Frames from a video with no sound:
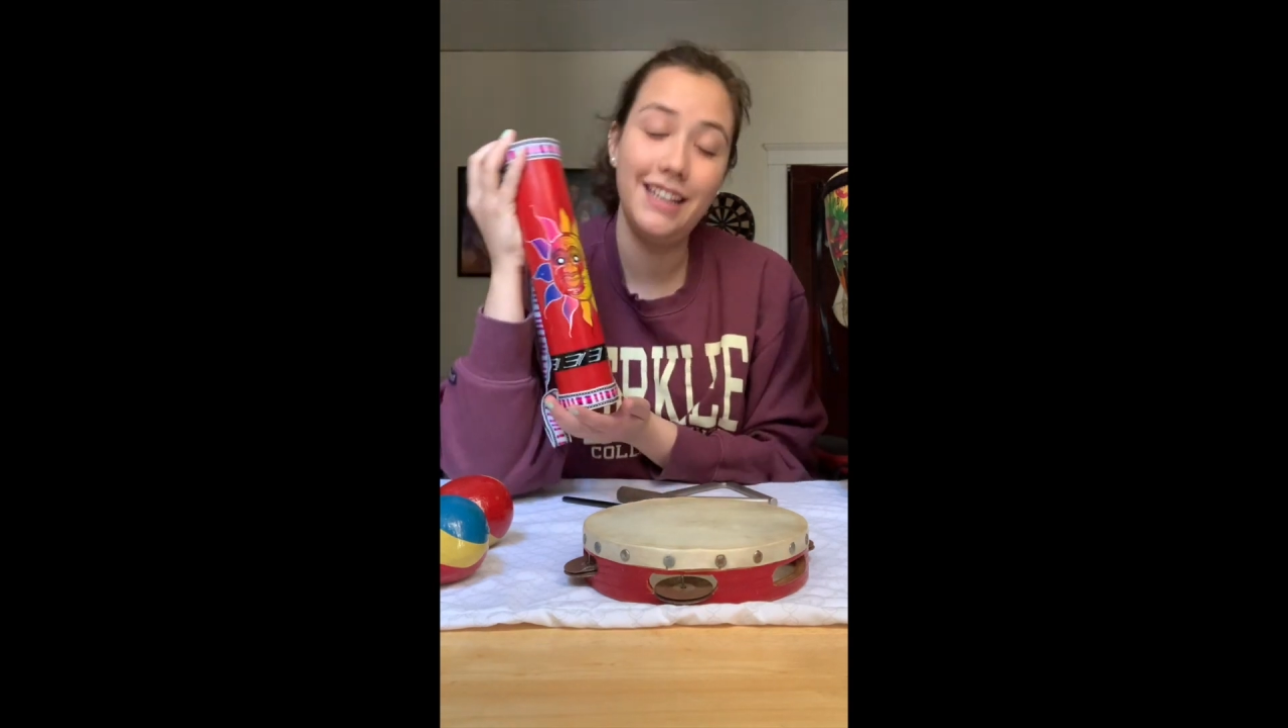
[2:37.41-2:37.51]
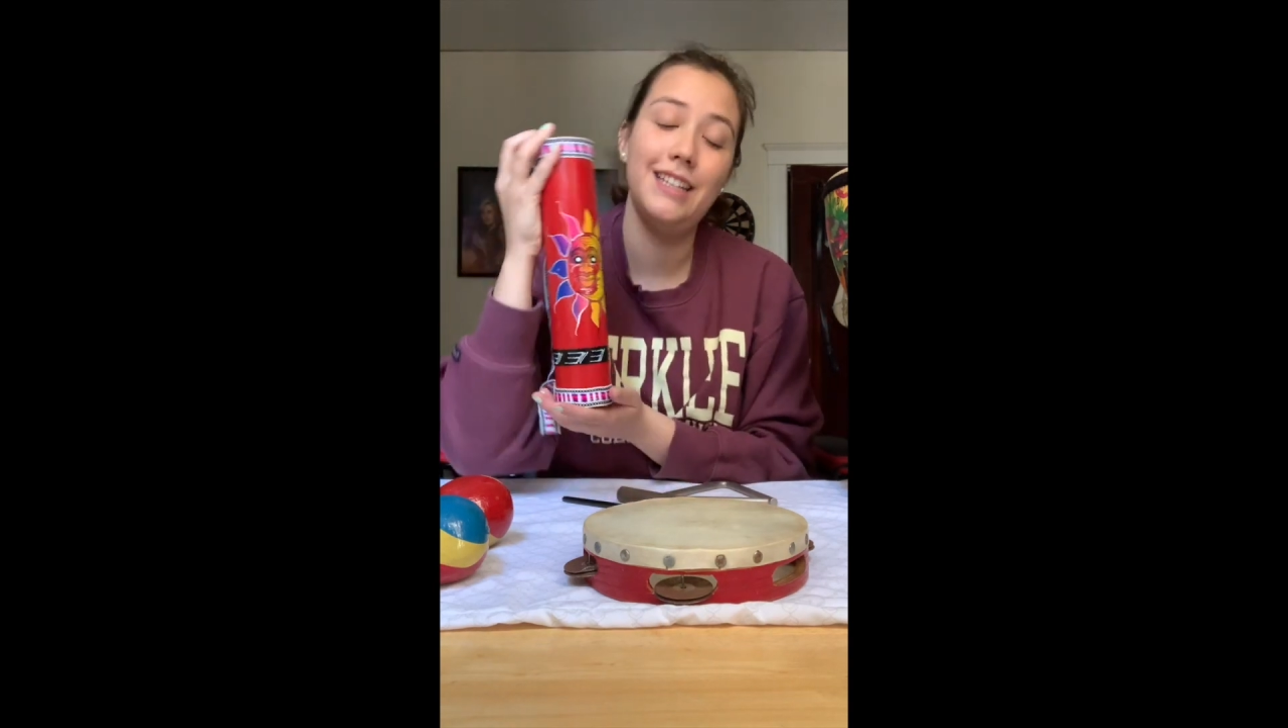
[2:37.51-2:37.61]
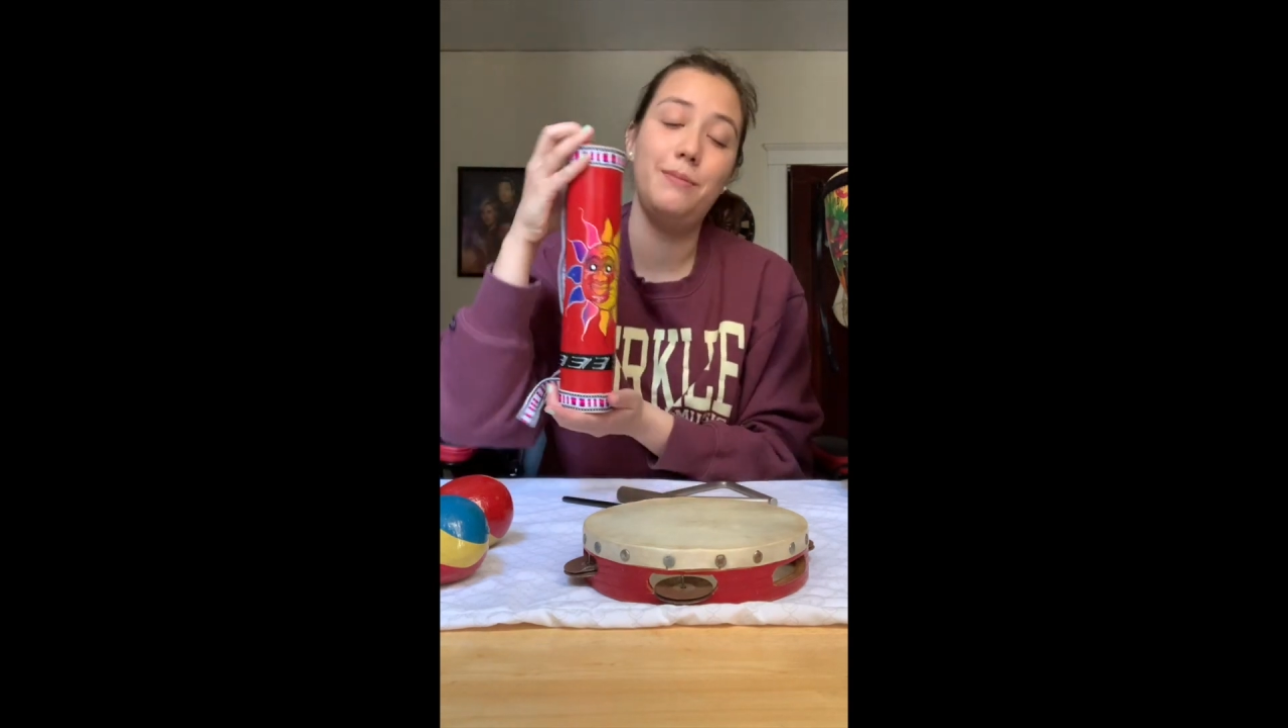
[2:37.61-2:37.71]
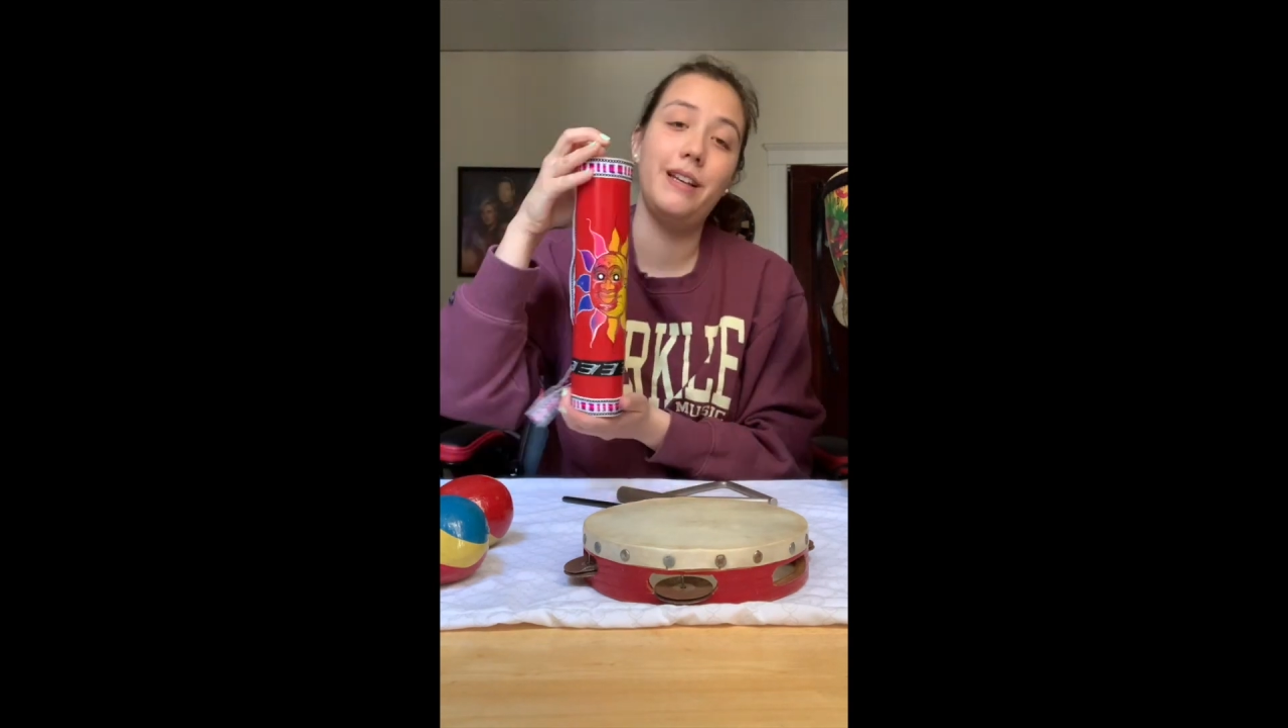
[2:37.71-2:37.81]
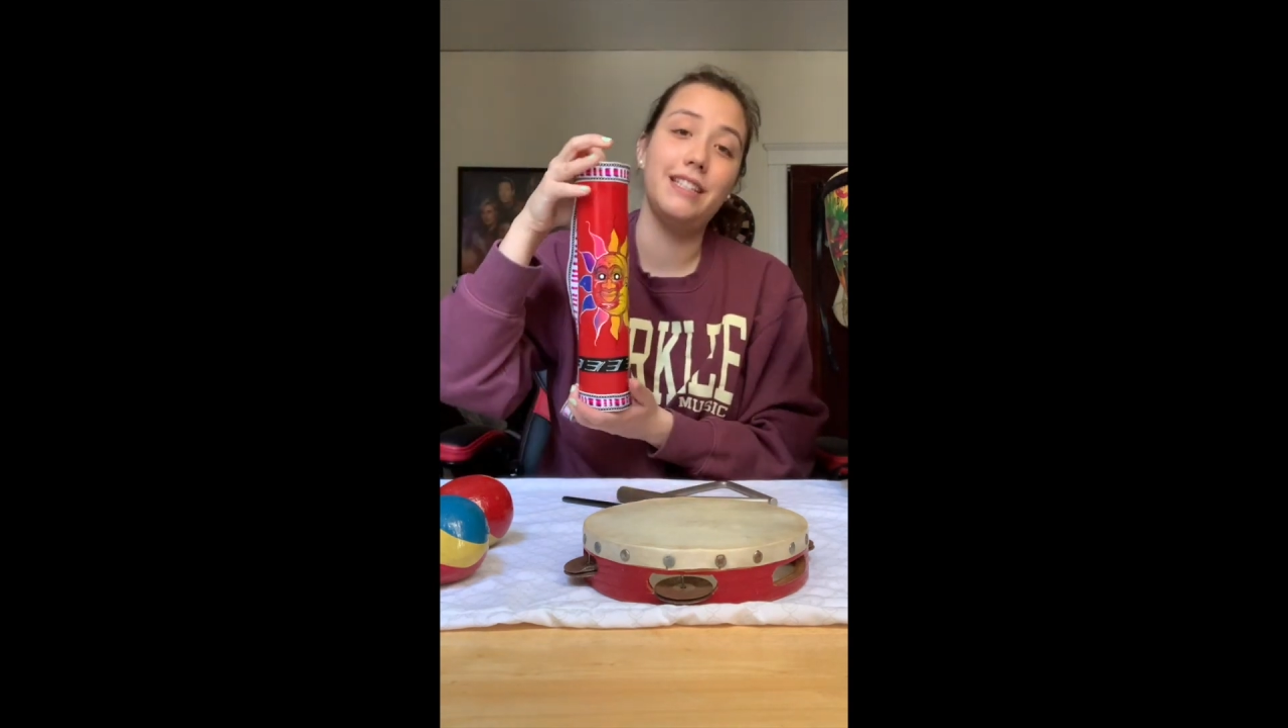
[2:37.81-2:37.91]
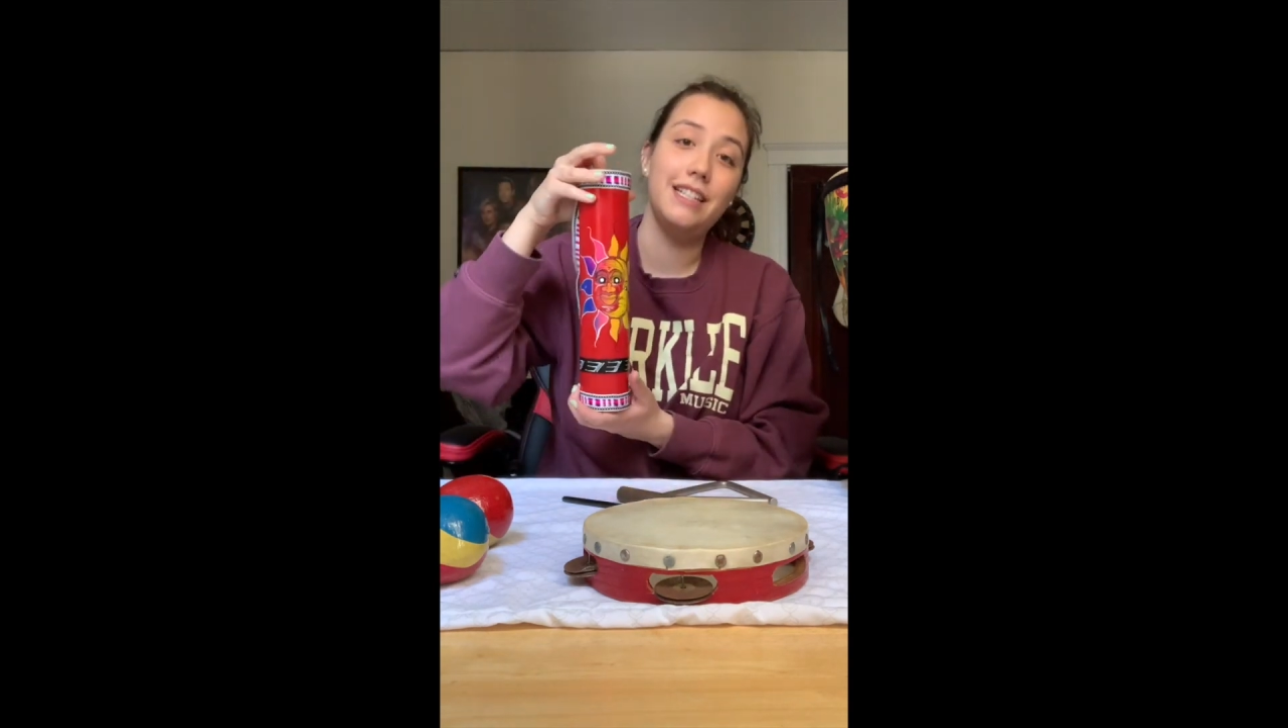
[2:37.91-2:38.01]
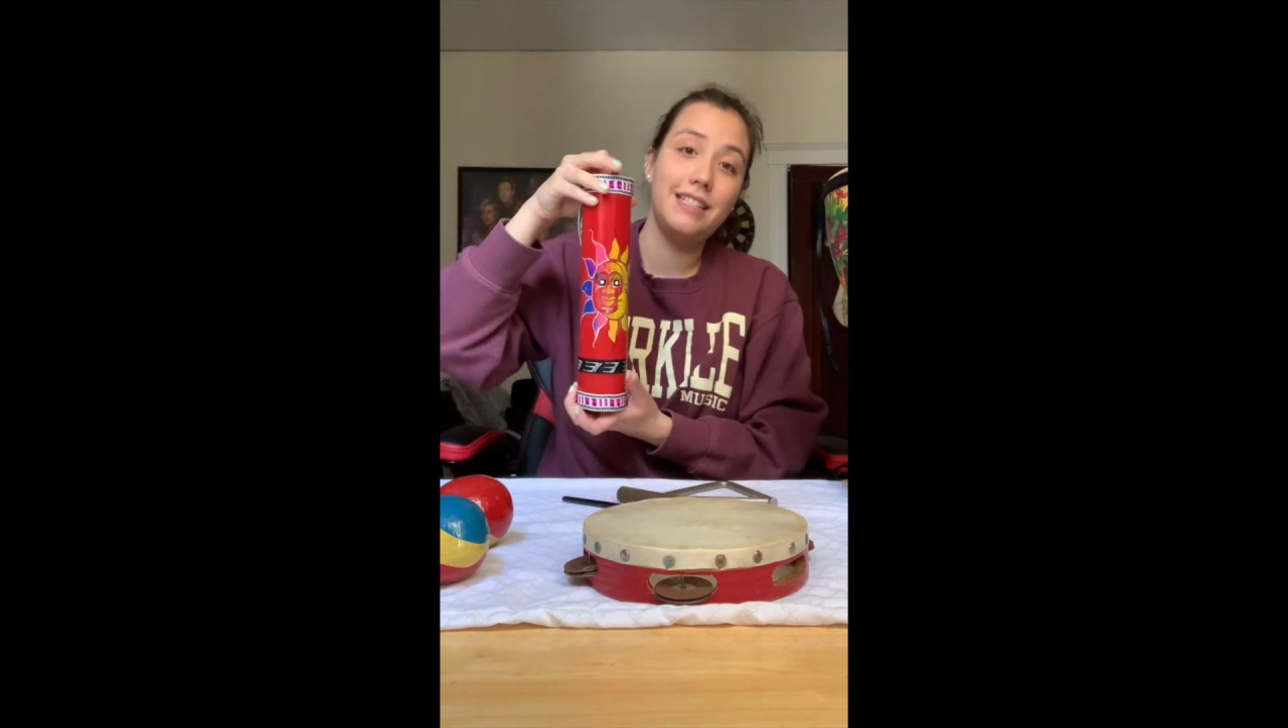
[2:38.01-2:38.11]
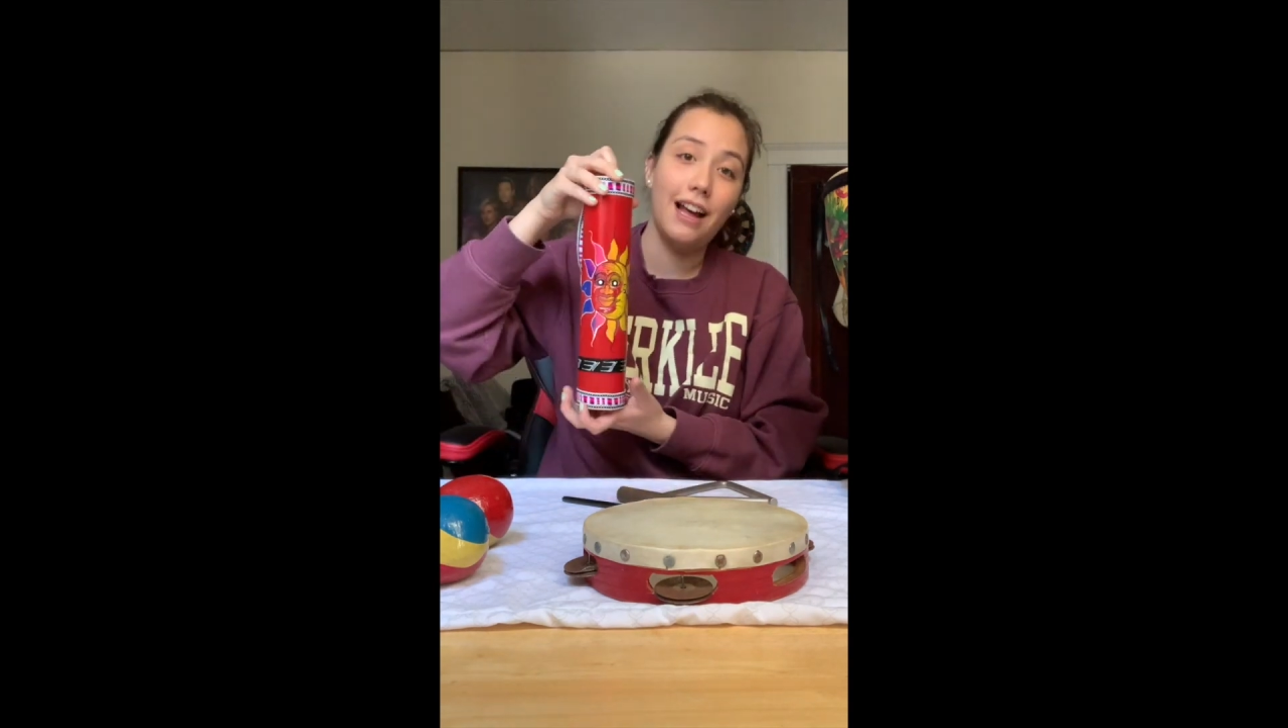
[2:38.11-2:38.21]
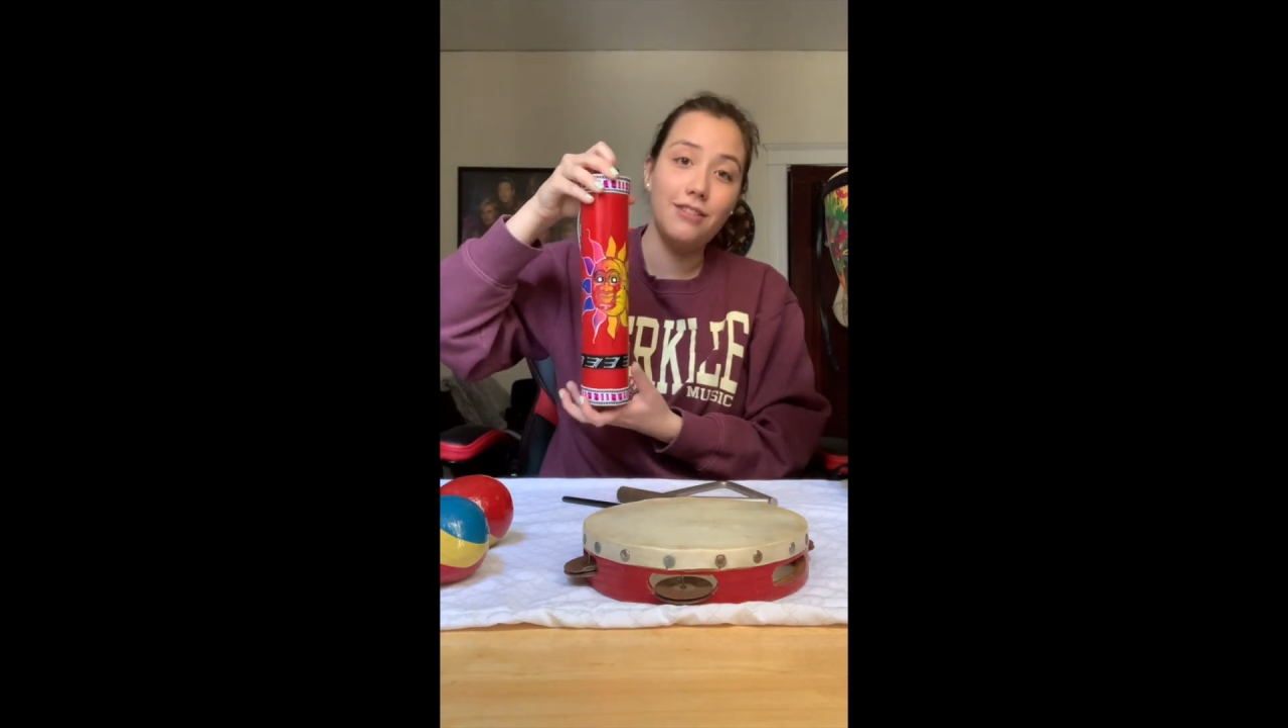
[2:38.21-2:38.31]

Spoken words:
is because it sounds